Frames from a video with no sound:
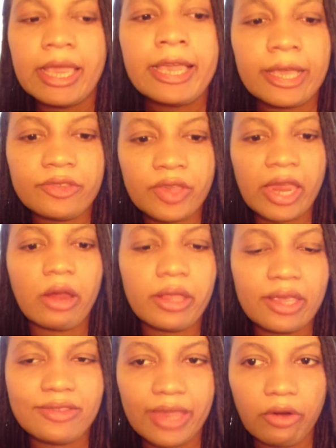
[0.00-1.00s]
because era,
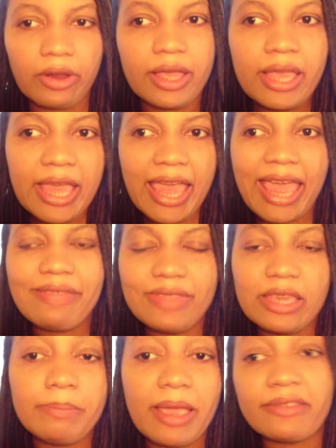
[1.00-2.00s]
his era had
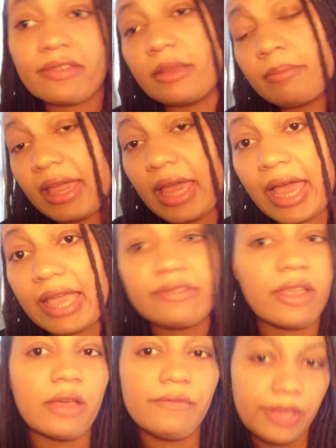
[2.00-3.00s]
the best, in my eyes,
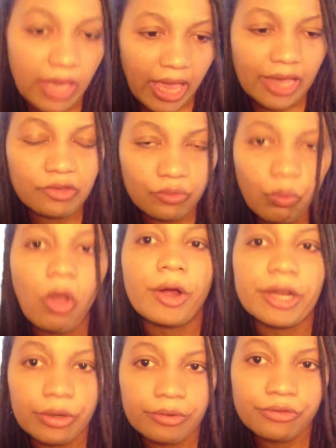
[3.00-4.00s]
of the Ice
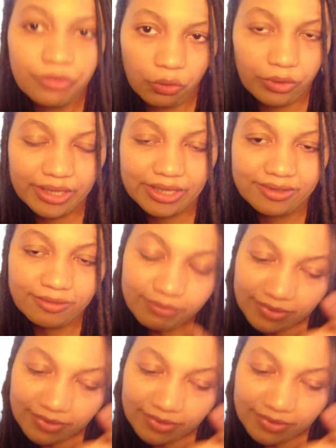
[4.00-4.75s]
Warrior stories